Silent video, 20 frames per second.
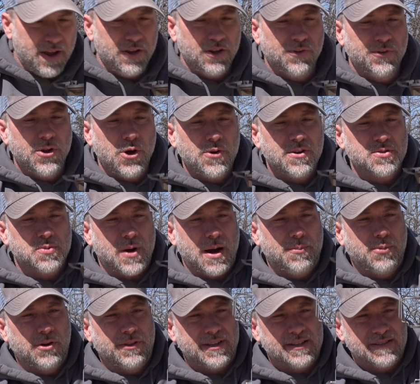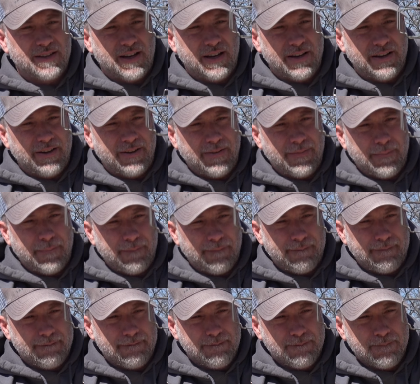you'll notice when I put this on here,
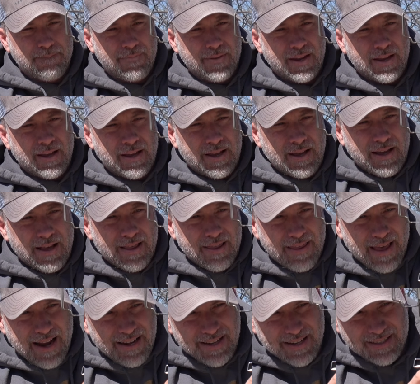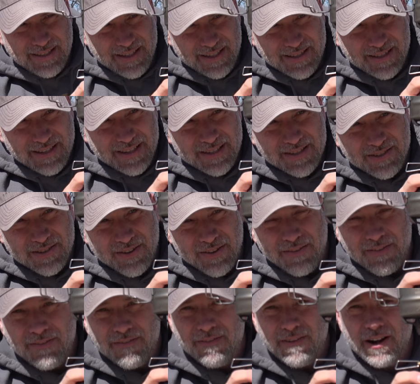that distance is
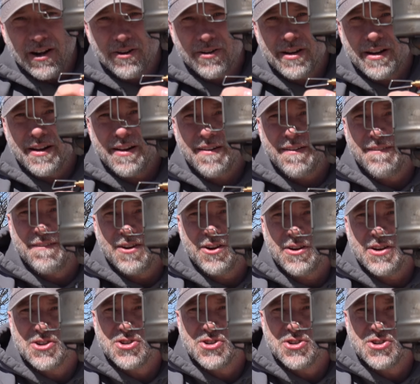very, very